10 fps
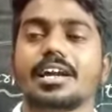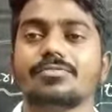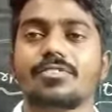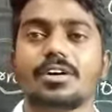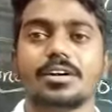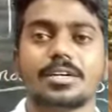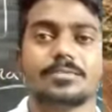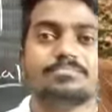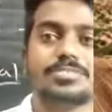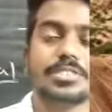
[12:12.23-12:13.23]

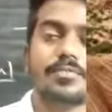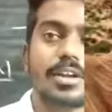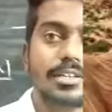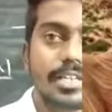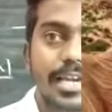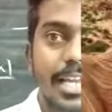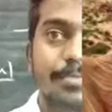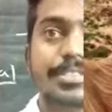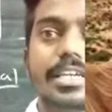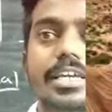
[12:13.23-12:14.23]
landforms. Once again I
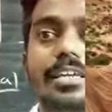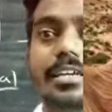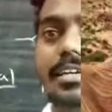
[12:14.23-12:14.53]
am saying,